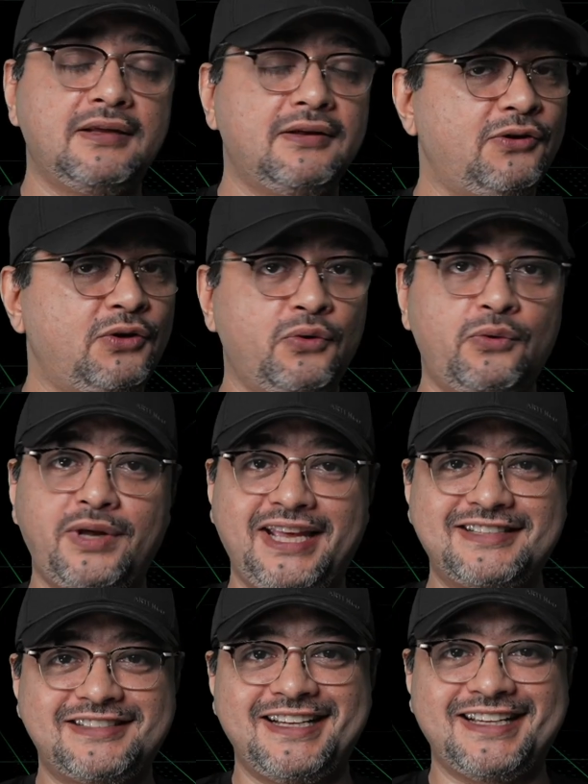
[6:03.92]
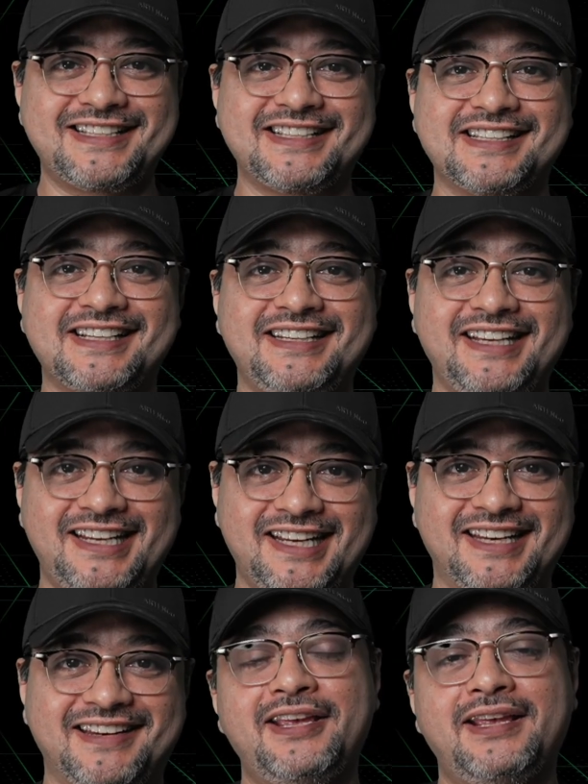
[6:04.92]
No extra SSL
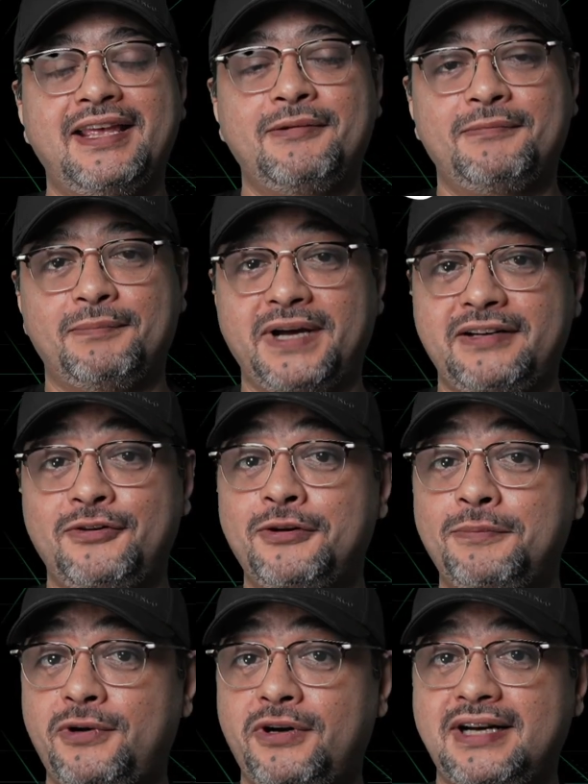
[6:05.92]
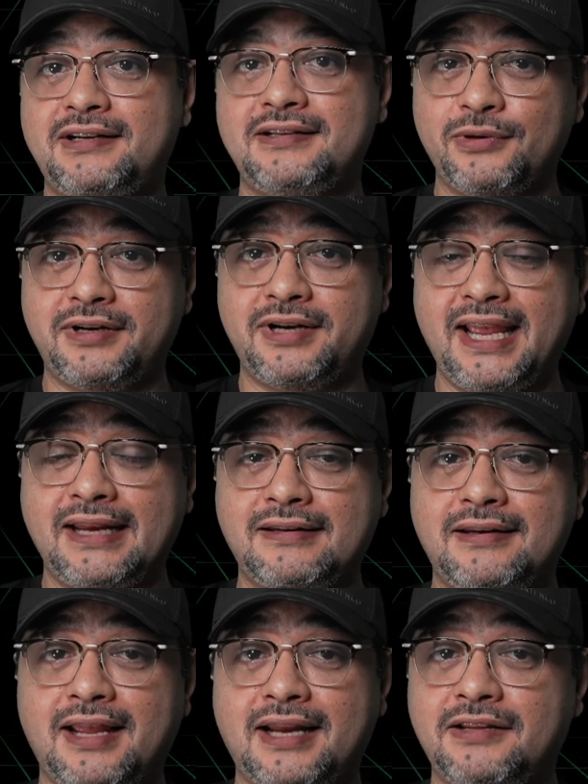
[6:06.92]
needed. But no product is
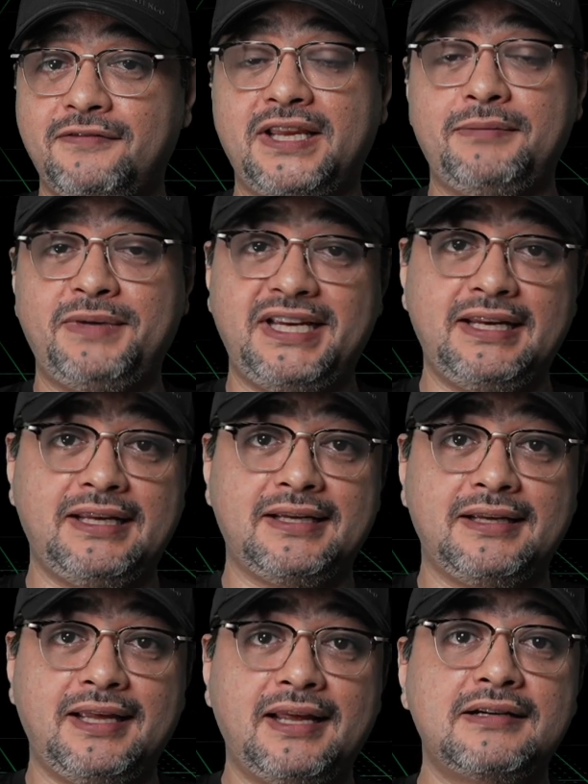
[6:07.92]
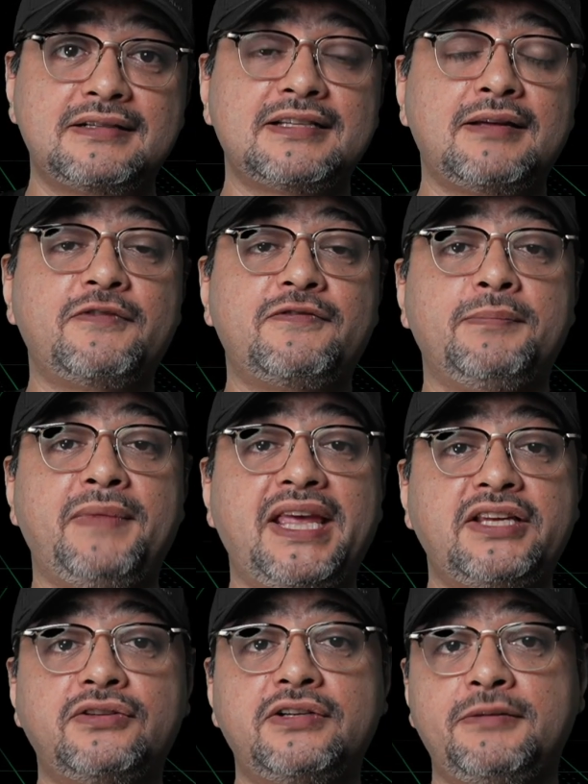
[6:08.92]
great at the very beginning. Here are some of the
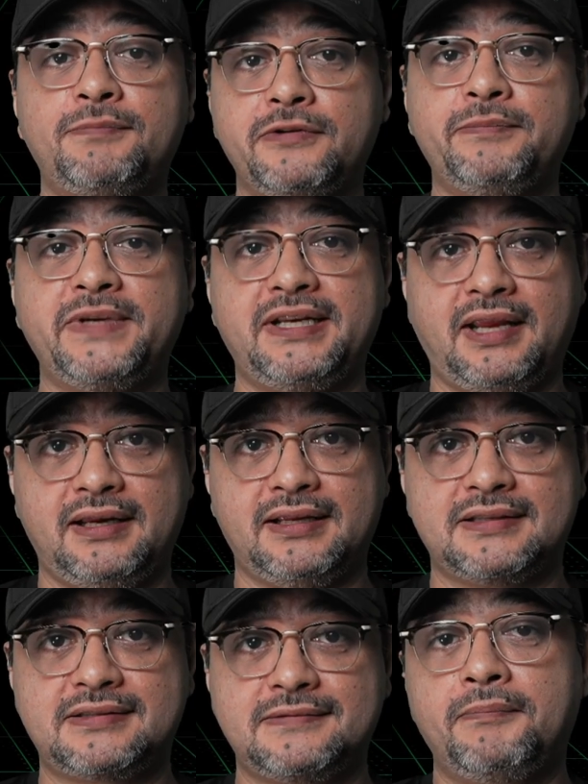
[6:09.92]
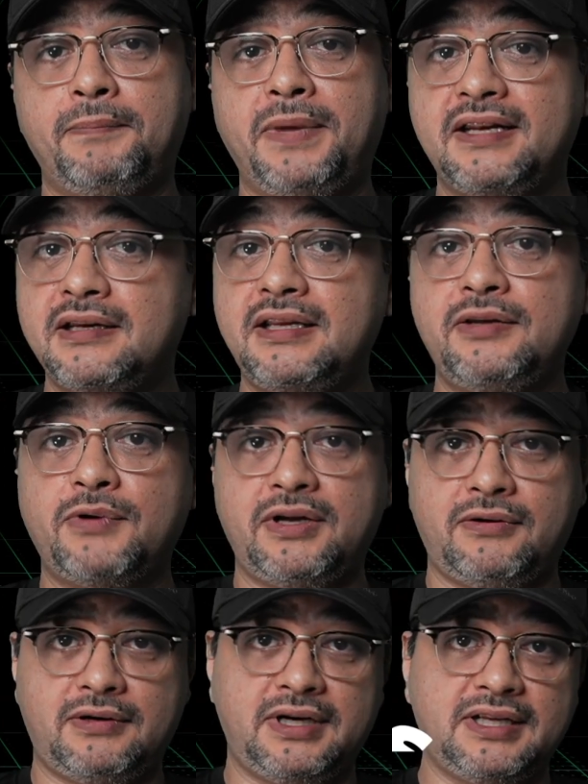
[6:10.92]
major improvement areas. Better
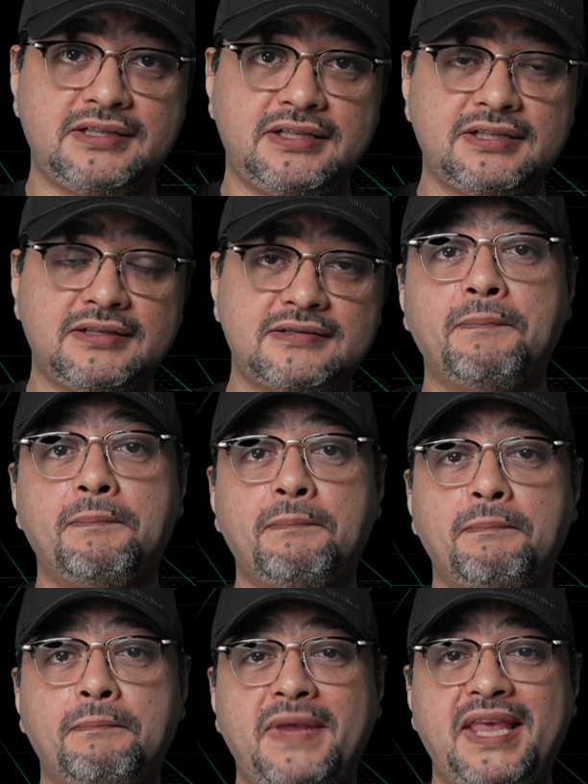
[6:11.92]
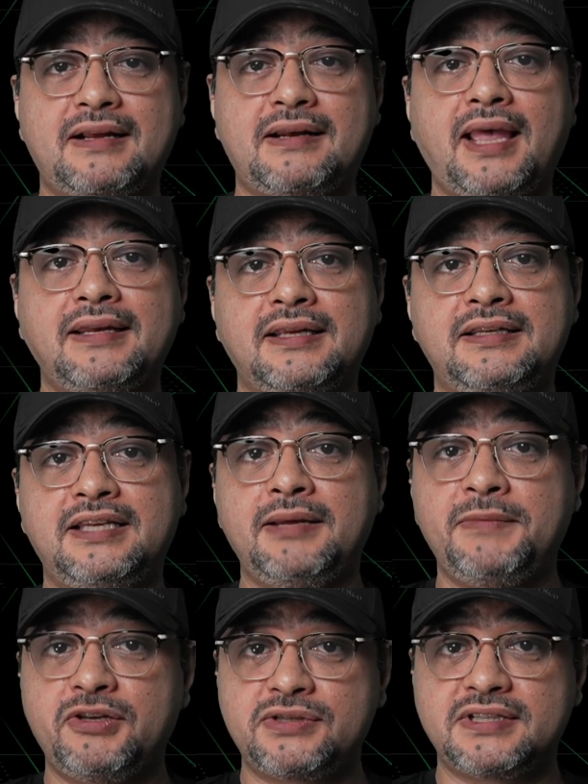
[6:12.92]
UI organizations. Make client and
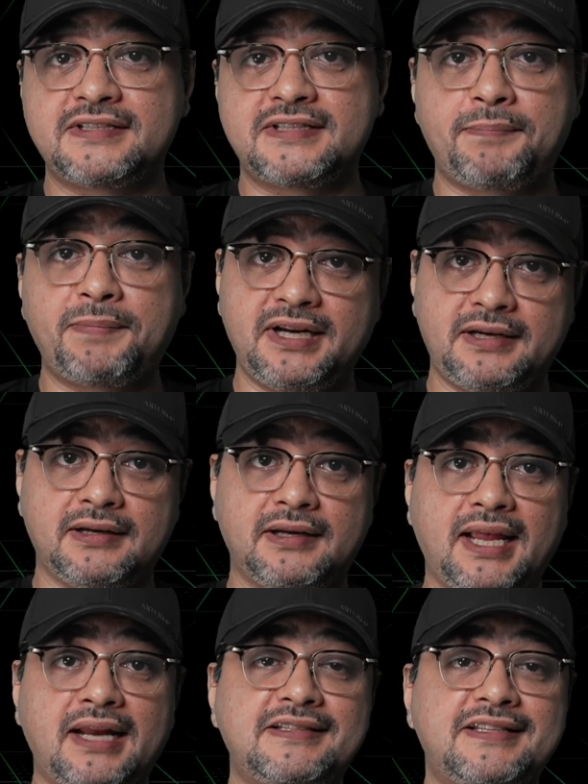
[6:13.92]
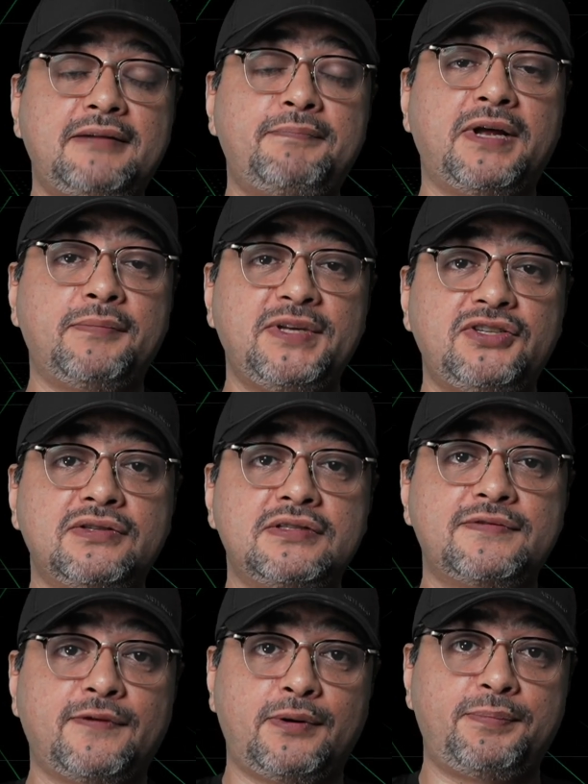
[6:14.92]
team users separated and set
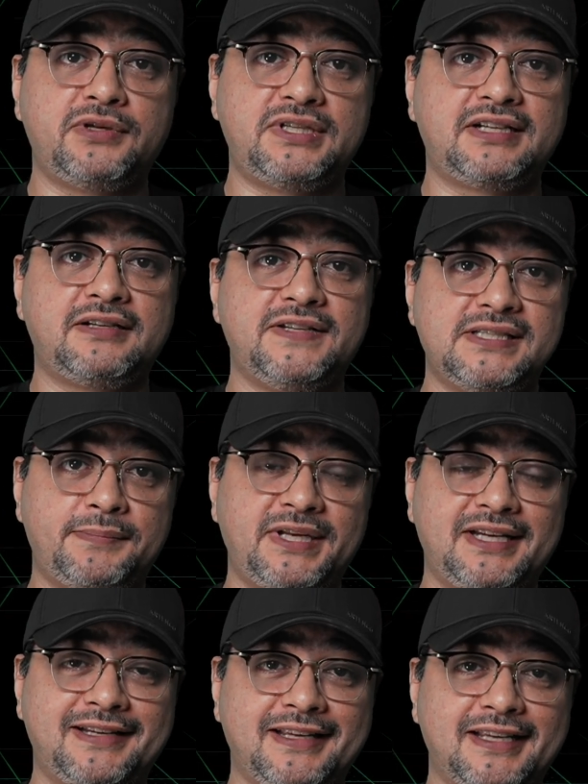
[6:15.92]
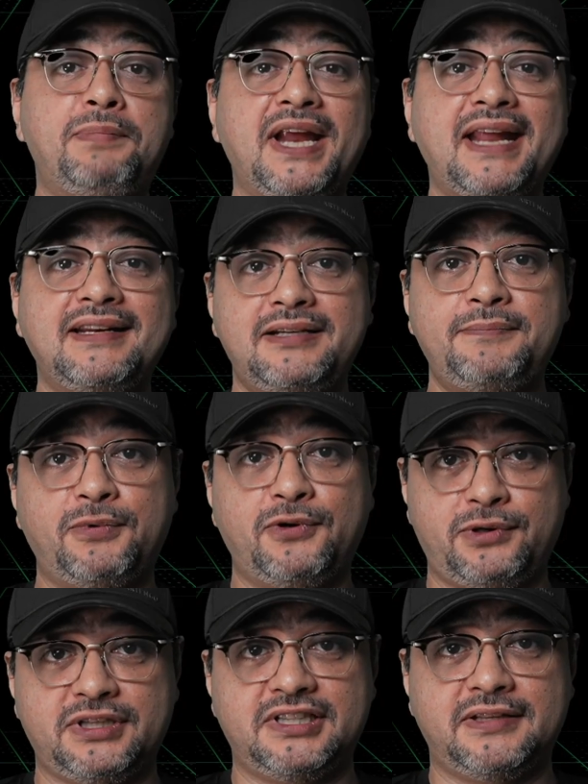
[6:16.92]
permissions for project visibility. Branded
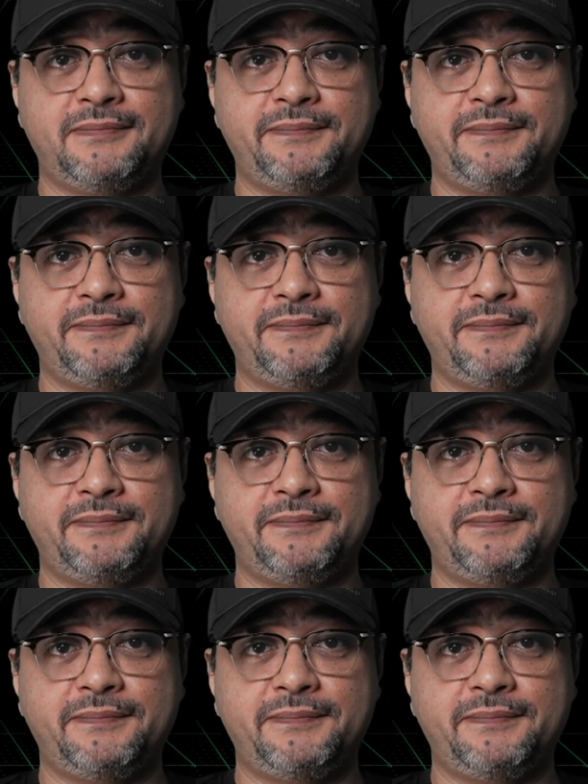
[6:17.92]
portal.